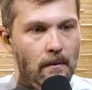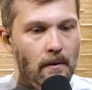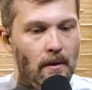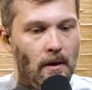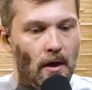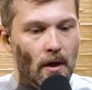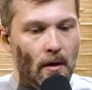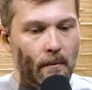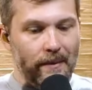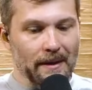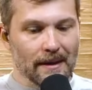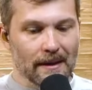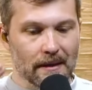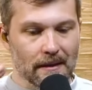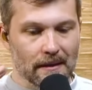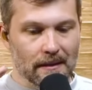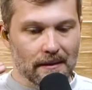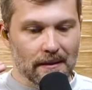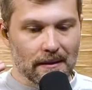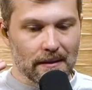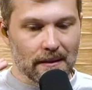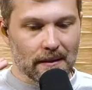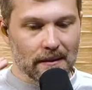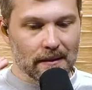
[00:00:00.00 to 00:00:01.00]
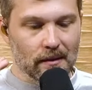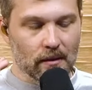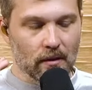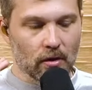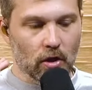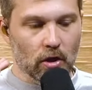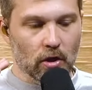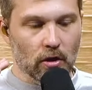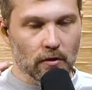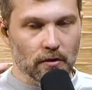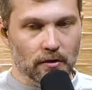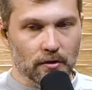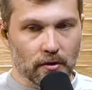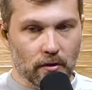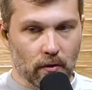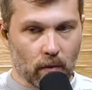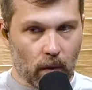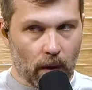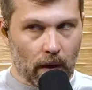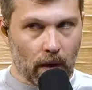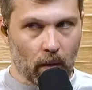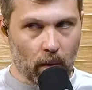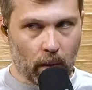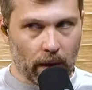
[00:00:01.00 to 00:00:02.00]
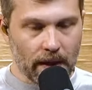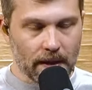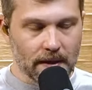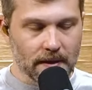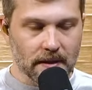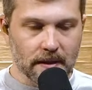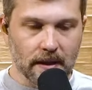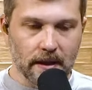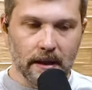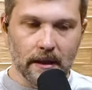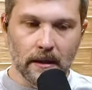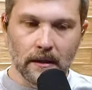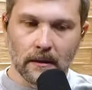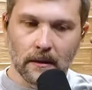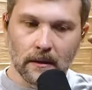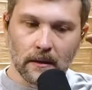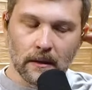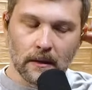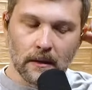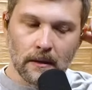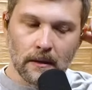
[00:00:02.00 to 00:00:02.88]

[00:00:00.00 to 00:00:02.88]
coming a little closer to where we sit. Yeah.